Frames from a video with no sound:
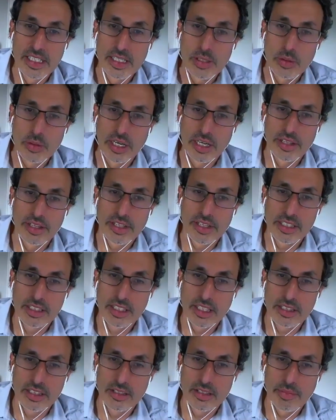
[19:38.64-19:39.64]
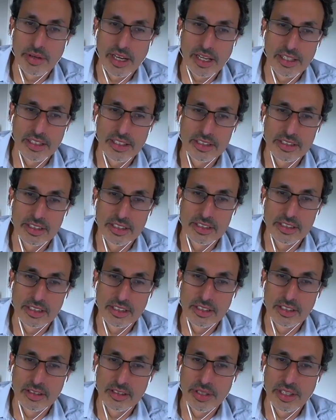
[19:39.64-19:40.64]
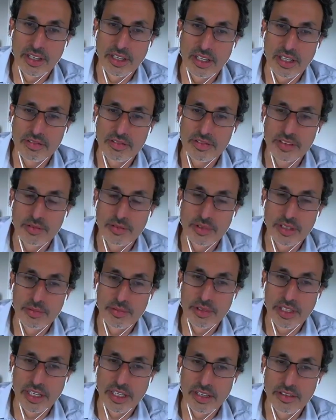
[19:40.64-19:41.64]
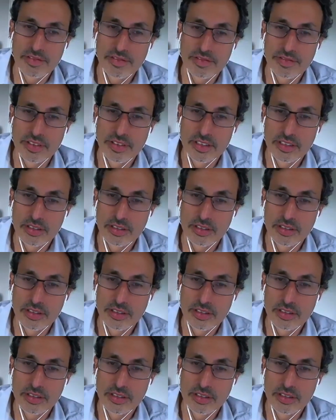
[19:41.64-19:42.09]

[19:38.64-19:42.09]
where I think that the balance is a little bit off and where we have yeah.